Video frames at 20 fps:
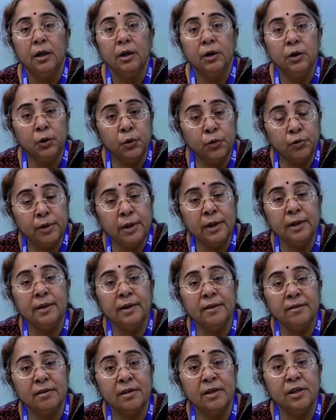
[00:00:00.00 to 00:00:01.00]
using
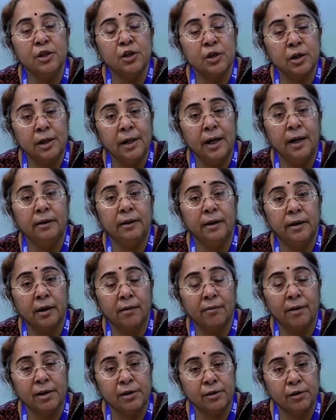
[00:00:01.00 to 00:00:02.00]
these digital health
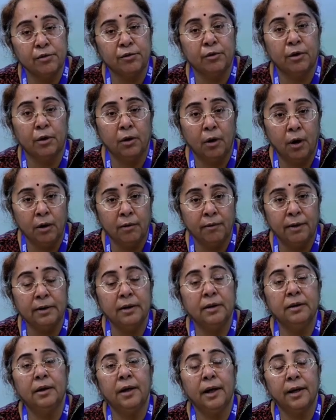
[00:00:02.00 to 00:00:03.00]
interventions or not,
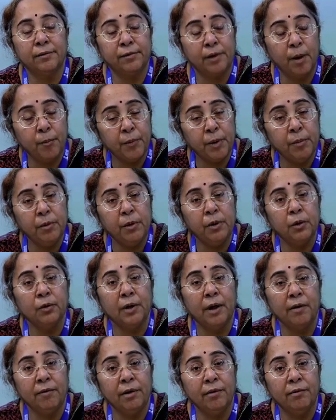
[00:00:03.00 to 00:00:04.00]
whether they are acceptable to
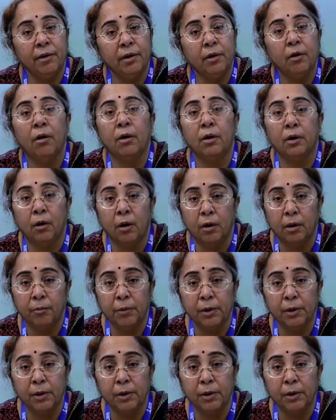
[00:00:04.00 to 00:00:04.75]
everyone or not.